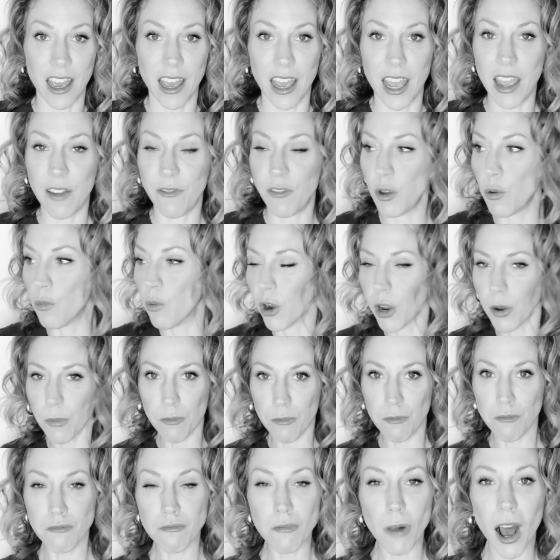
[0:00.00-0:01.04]
if you weren't
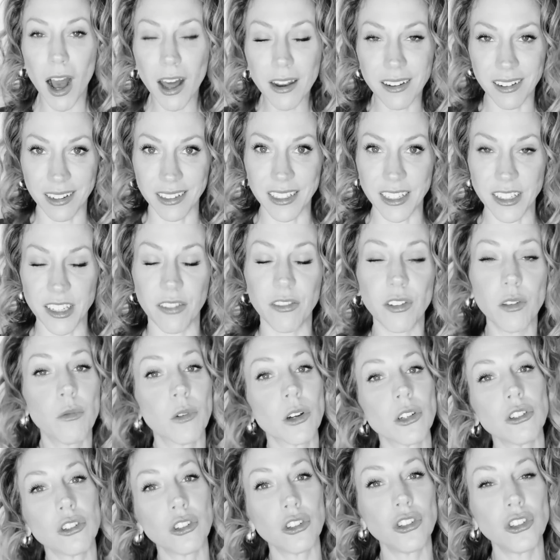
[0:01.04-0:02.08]
modeled it, if you
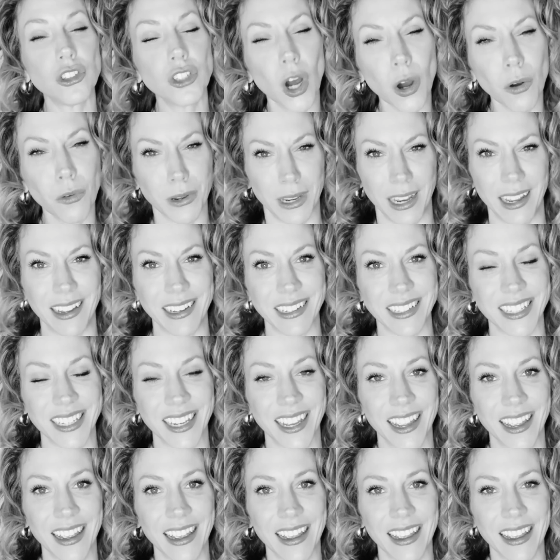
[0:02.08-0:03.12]
weren't shown it,
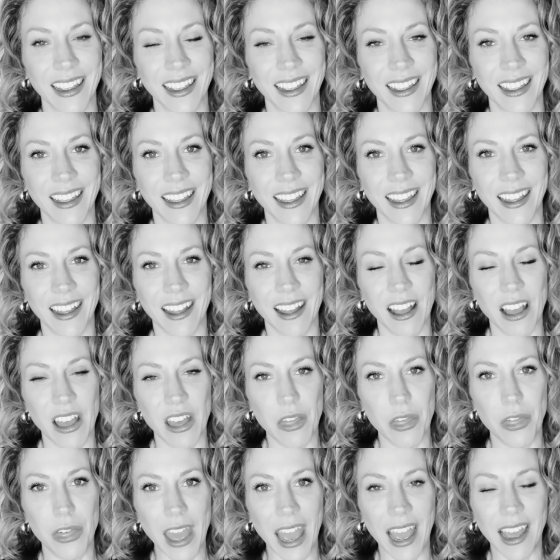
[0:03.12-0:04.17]

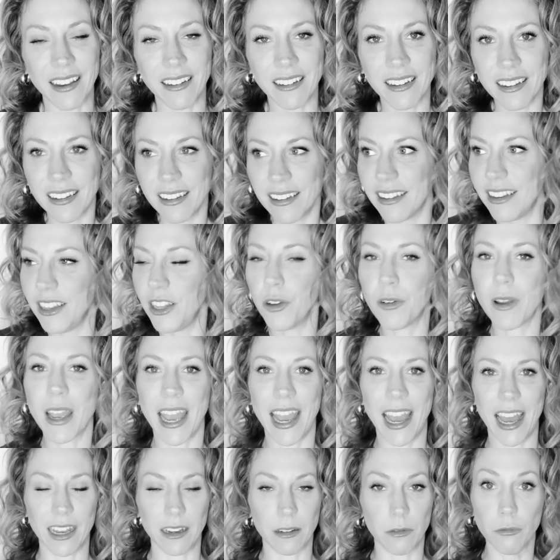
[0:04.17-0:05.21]
then you
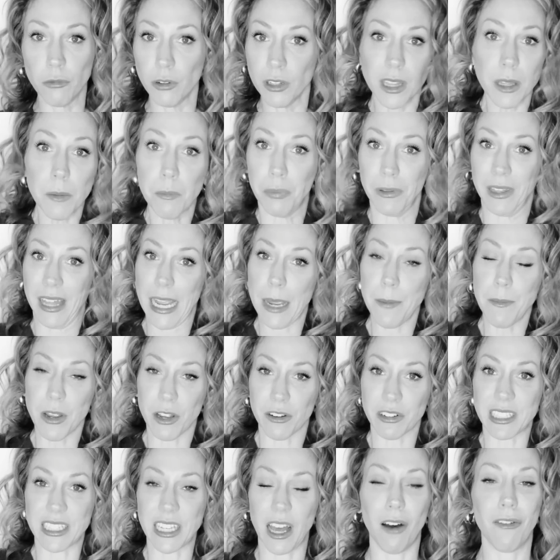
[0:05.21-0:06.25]
can't really blame
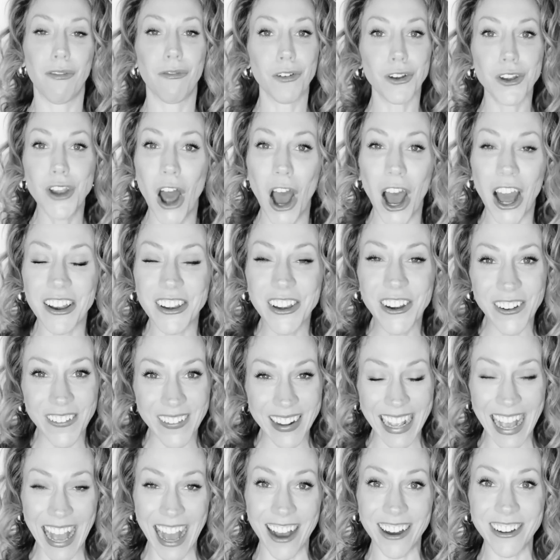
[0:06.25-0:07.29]
yourself for not
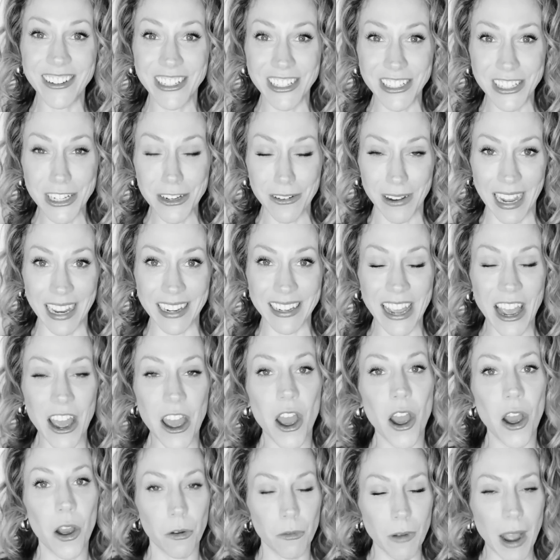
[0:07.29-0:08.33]
knowing how to do it,
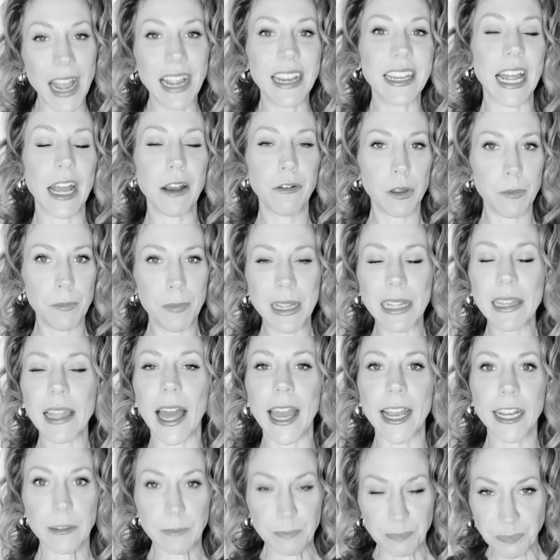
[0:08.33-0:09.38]
right? It would be
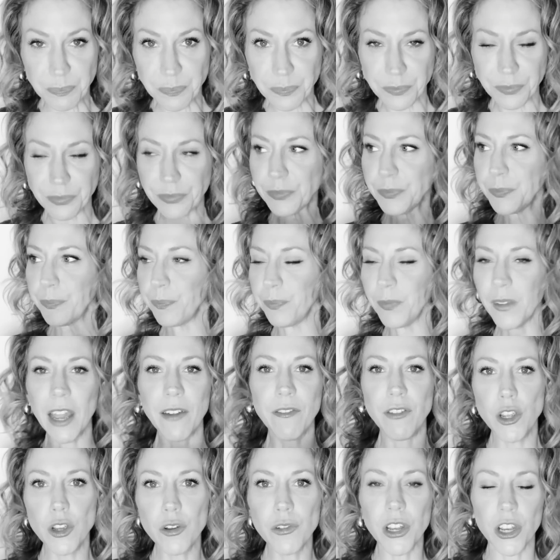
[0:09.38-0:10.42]
like,
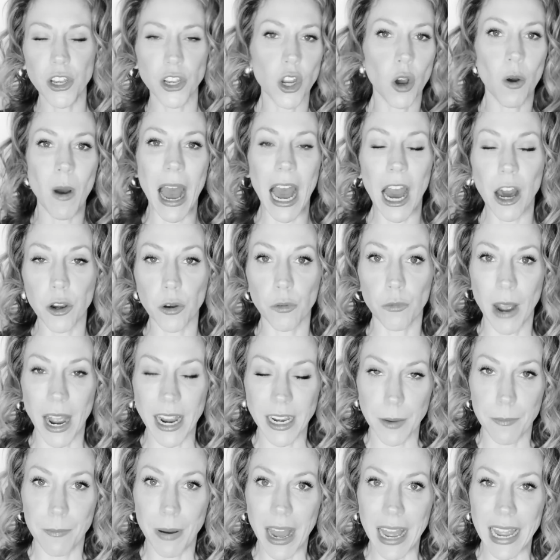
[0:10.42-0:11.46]
if you didn't know how to ride
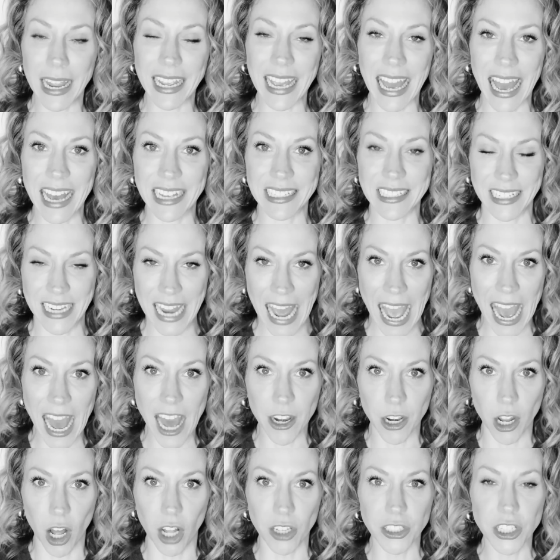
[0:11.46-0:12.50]
a bike as an
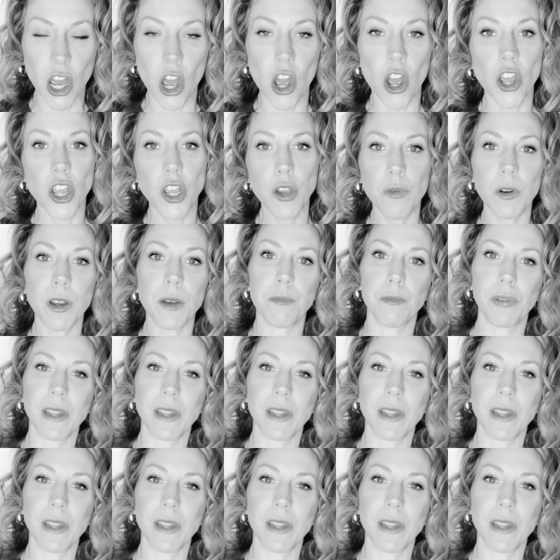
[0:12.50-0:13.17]
adult, you wouldn't